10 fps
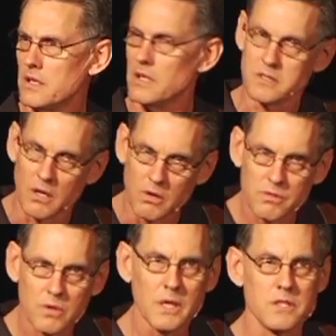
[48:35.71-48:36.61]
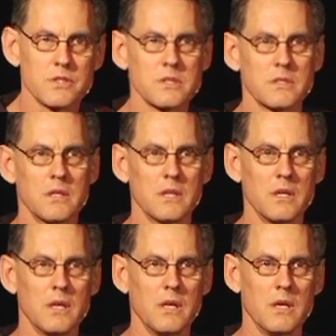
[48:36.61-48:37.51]
and tone of voice.
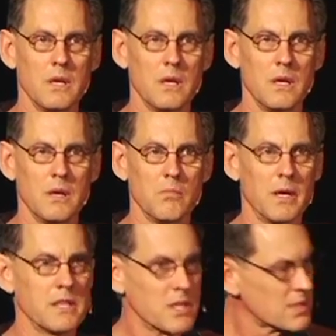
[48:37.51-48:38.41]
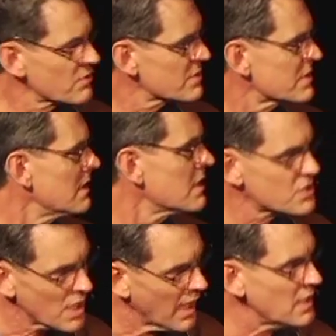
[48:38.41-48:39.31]
But it's interesting the
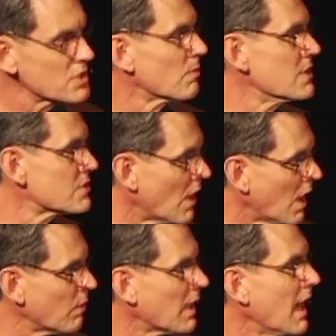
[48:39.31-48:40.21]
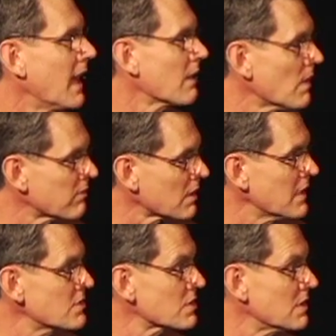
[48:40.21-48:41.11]
change we saw when I had a
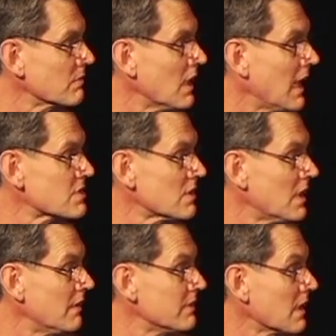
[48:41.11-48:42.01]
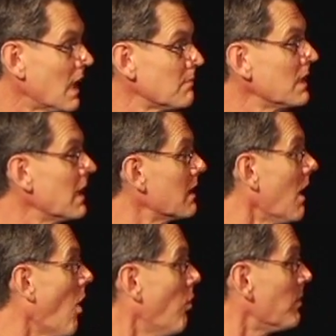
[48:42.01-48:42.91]
revelation of God's love and God began
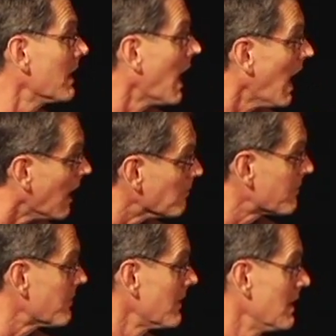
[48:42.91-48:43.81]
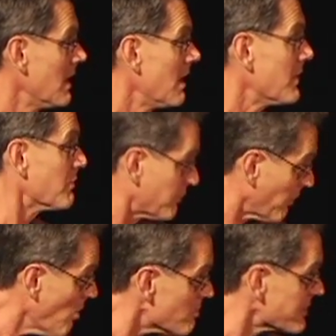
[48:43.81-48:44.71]
to open up the
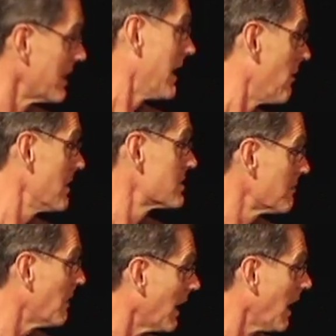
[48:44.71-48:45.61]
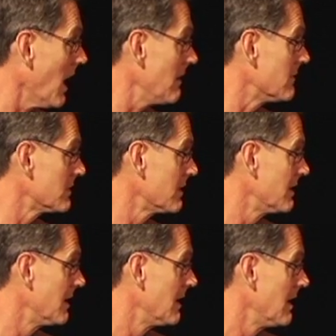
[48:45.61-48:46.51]
frozen areas of my life.
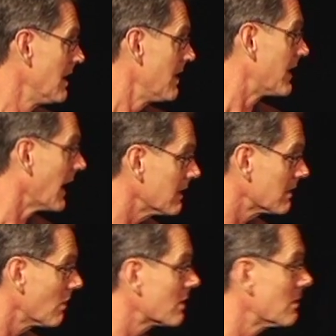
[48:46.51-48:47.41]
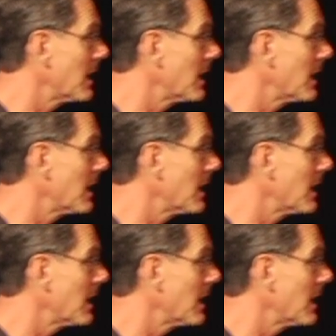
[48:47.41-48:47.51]
That I can go to a